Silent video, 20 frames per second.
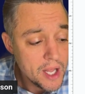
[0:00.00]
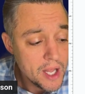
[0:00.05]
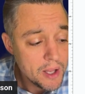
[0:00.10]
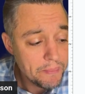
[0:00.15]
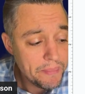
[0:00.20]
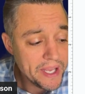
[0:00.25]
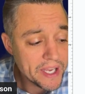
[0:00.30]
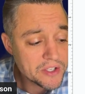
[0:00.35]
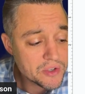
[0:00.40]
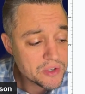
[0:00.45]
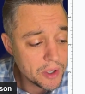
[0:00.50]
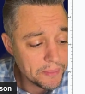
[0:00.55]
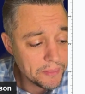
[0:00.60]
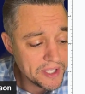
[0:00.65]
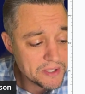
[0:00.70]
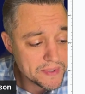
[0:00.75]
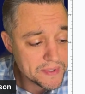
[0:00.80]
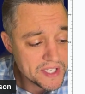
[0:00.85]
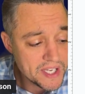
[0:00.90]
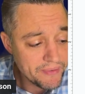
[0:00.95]
Be extremely
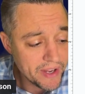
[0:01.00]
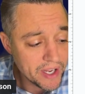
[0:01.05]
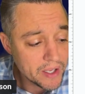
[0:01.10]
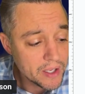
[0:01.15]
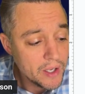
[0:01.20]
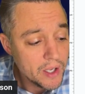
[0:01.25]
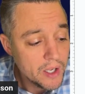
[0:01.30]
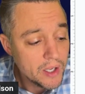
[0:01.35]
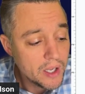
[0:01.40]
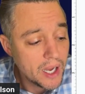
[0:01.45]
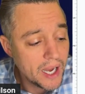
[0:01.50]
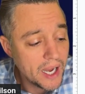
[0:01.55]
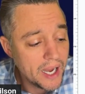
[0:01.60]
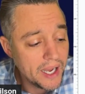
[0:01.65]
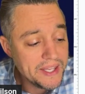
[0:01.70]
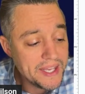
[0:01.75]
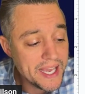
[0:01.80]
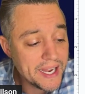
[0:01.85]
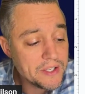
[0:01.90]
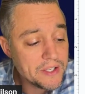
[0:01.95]
specific, uh,
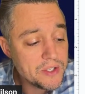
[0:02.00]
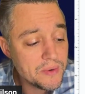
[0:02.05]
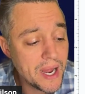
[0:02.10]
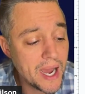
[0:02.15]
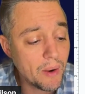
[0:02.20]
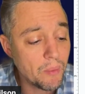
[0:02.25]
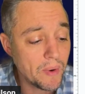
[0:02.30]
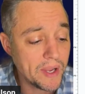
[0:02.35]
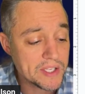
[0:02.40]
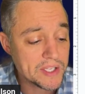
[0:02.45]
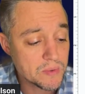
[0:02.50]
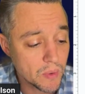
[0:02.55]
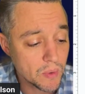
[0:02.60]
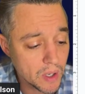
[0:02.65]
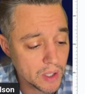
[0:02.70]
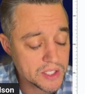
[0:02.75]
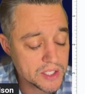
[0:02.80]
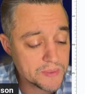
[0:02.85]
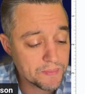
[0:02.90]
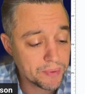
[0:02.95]
yet do not waste words.